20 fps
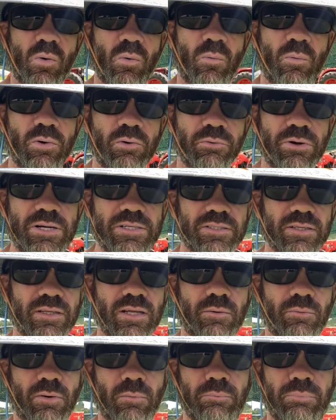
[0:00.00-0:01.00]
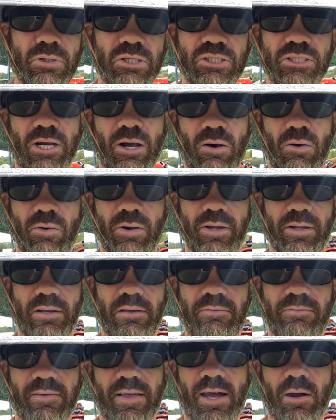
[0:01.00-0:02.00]
one reason that we're bush hogging the
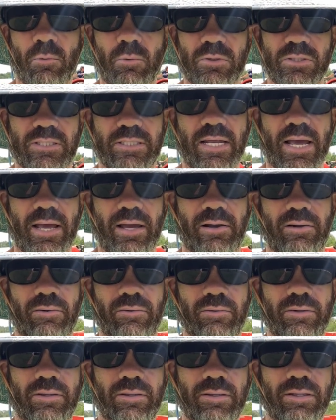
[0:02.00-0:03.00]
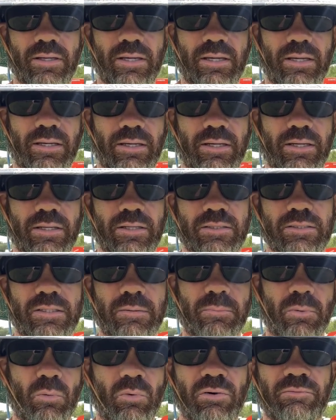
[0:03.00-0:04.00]
flowers down is
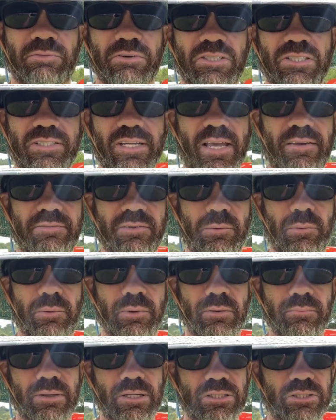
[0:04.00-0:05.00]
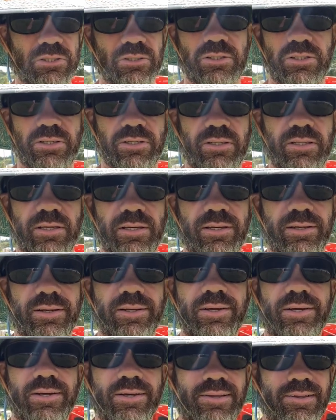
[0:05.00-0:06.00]
number one for safety. We want to make sure
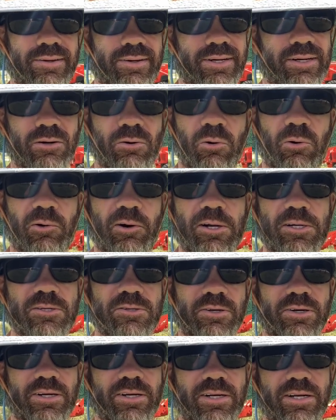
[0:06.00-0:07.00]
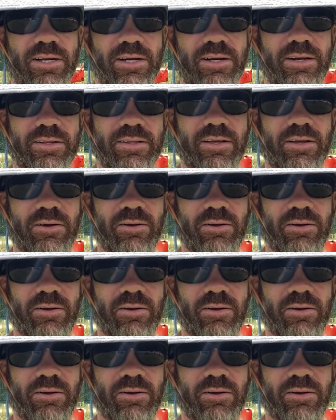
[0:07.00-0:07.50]
that there ain't no creature in there that